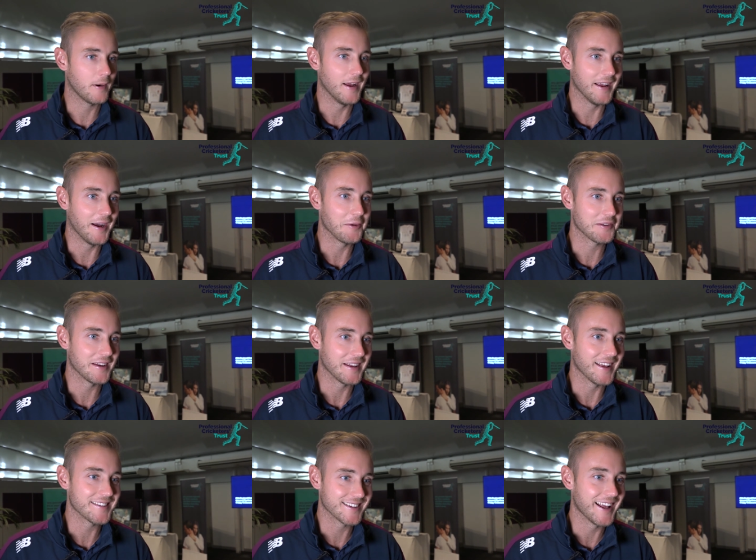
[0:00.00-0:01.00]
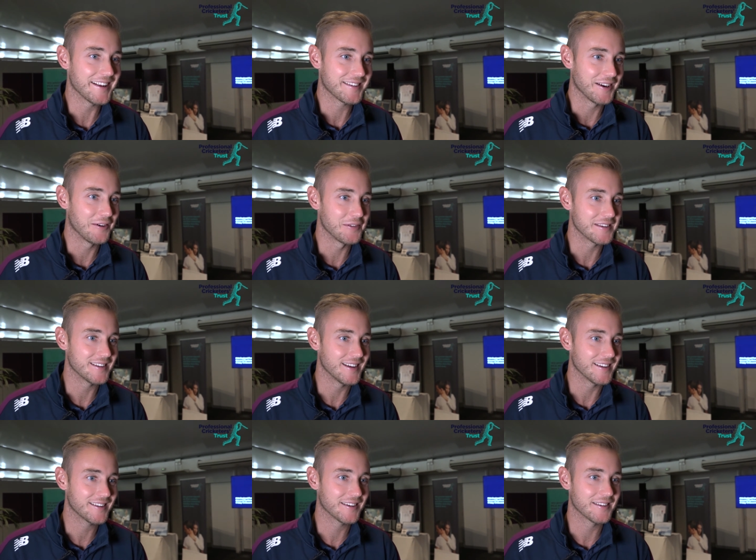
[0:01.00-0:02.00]
praying I was going to get selected,
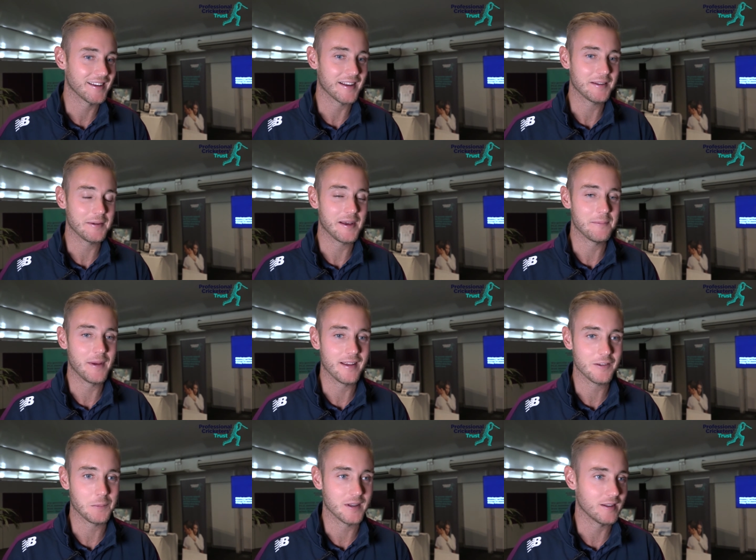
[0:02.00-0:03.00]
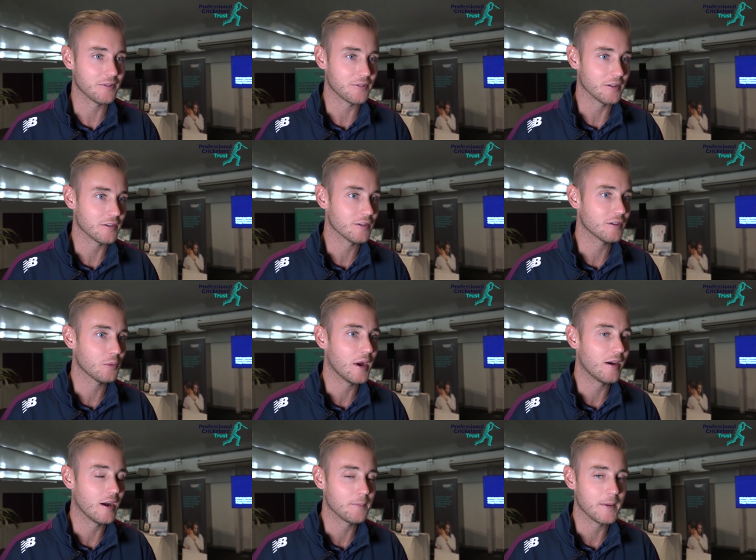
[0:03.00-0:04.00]
obviously, because that uh, makes a big difference as to
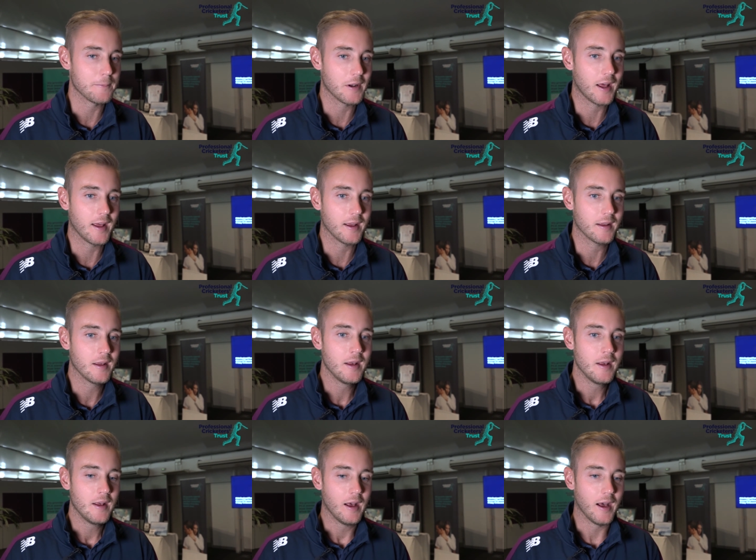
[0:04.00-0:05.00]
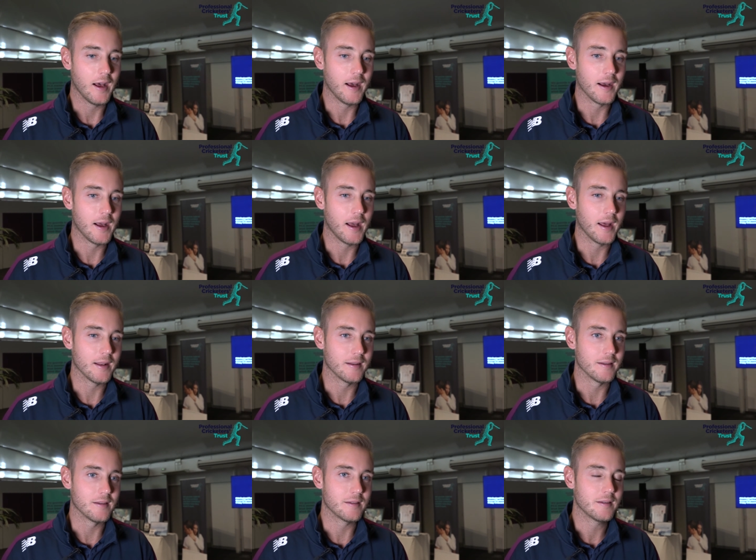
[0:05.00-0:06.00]
where I'd be playing. Uh,
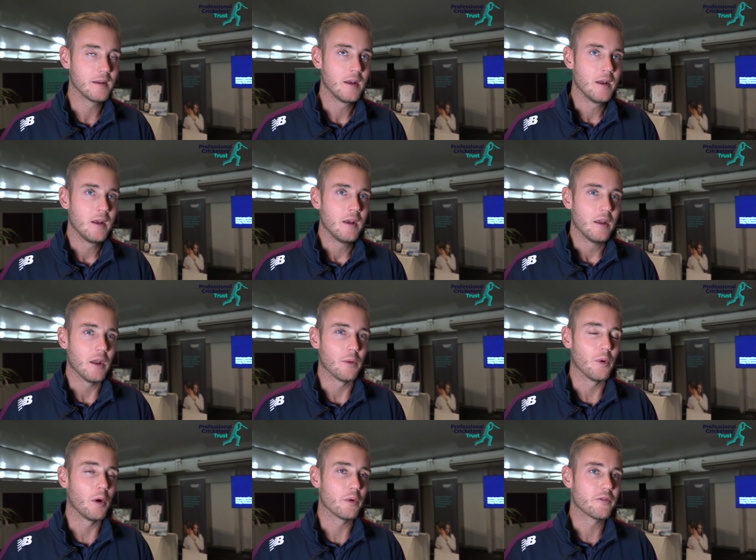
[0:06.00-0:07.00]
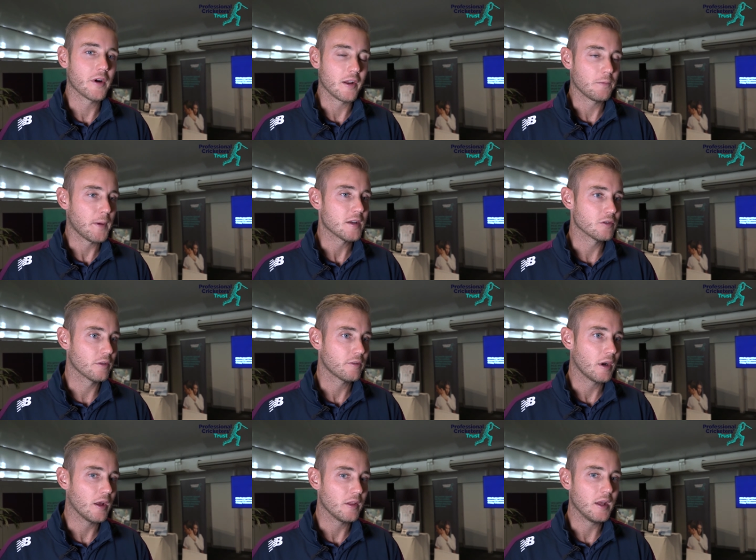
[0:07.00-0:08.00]
and you know, what was very special
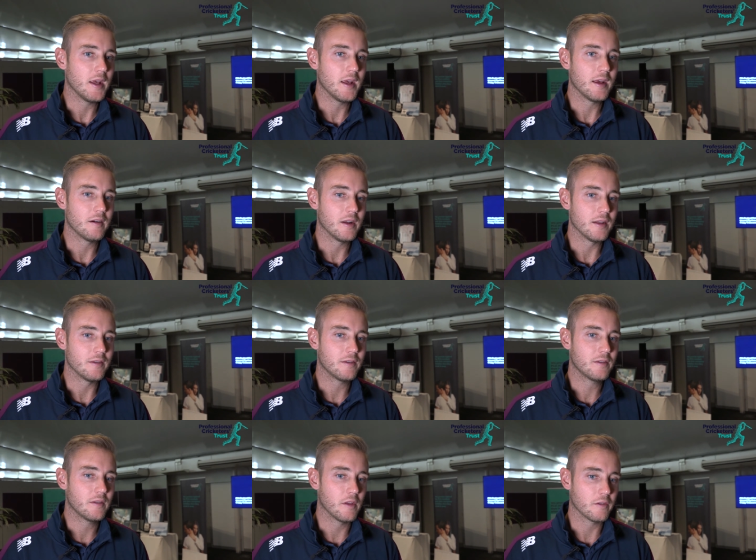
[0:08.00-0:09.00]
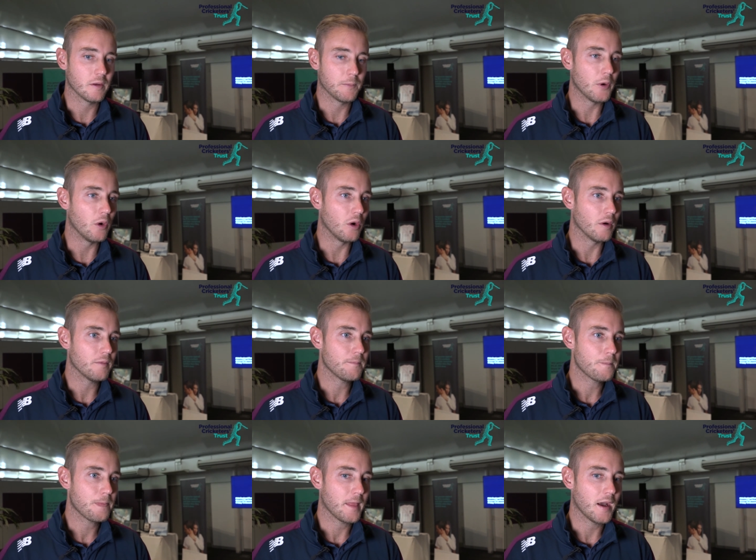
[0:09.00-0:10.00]
throughout the year is the support
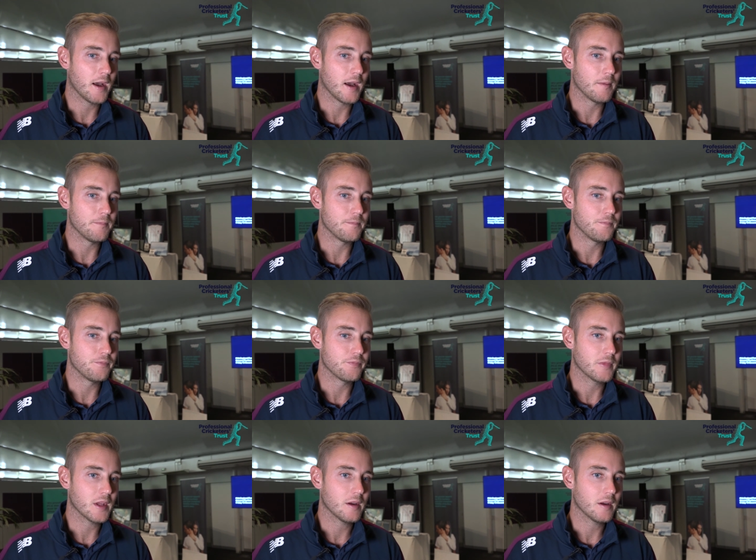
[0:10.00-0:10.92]
um,